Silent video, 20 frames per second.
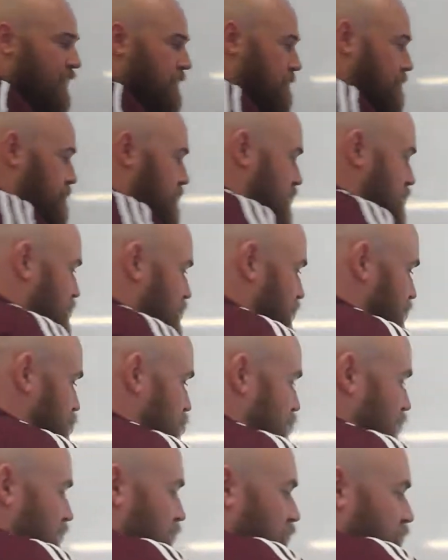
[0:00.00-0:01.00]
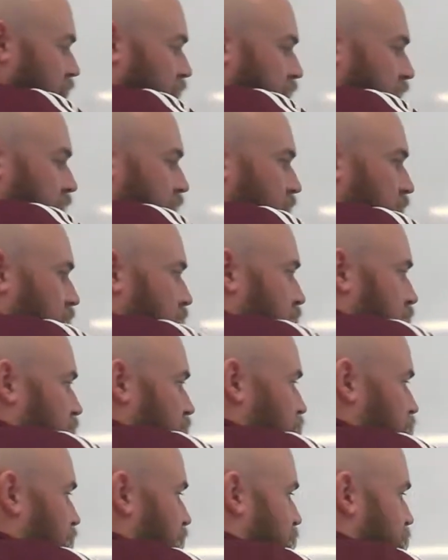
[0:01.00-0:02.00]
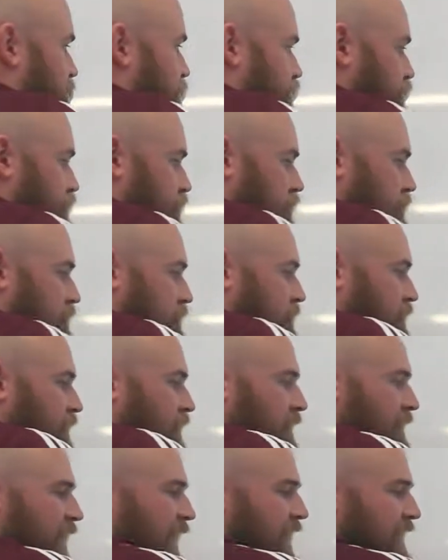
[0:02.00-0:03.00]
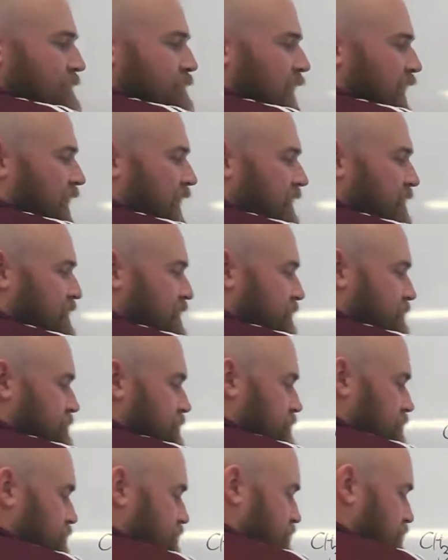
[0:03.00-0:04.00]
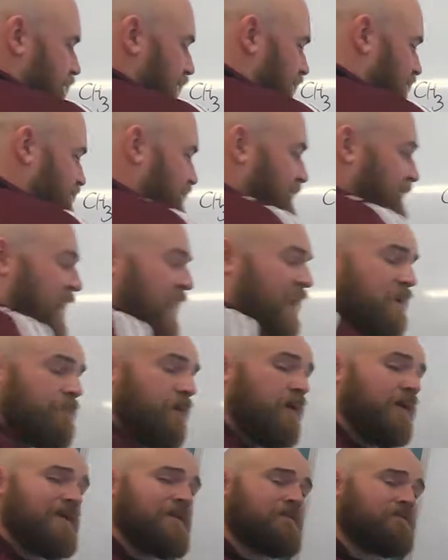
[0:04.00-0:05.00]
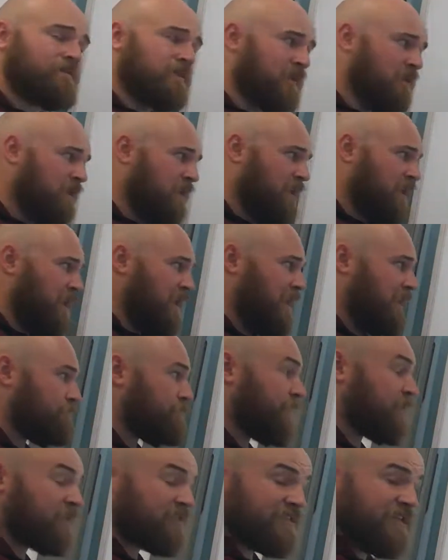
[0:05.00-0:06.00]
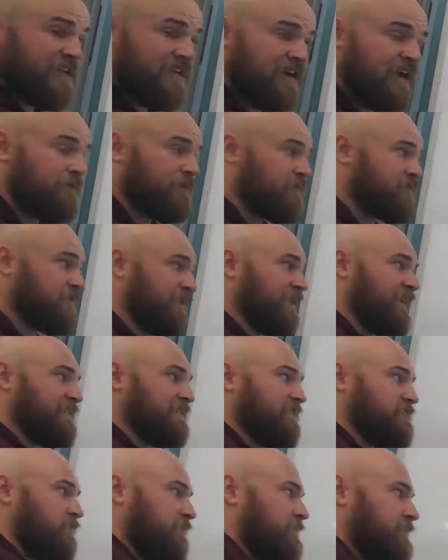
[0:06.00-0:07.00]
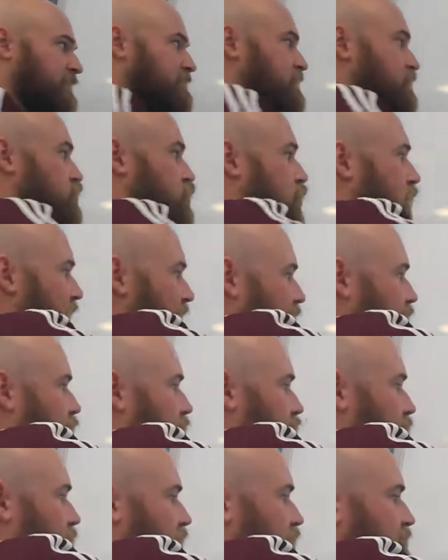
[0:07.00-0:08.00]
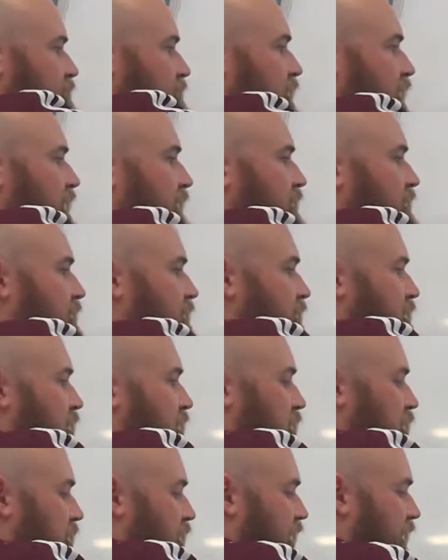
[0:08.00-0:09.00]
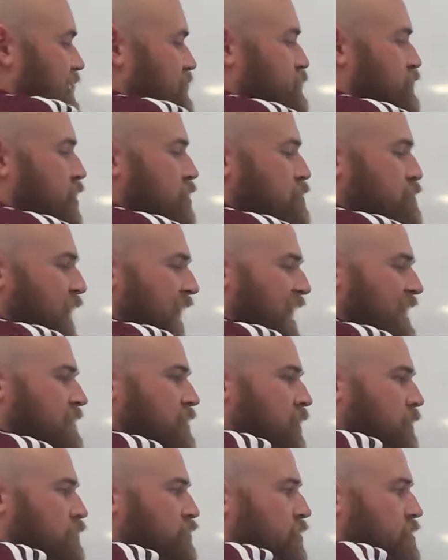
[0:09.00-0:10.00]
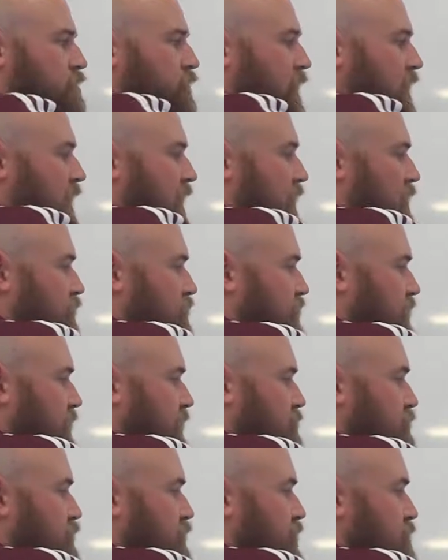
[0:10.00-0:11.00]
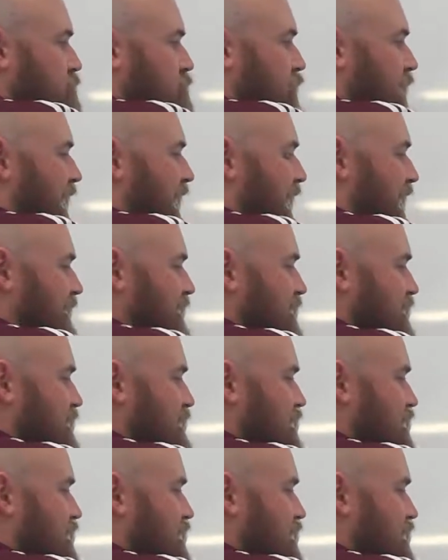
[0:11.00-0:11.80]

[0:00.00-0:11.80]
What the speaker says: Yeah, very well done. So, amides end in amide, and because they're carboxylic acid derivatives as well, effectively, it's propan, not propyl, so it's propanamide.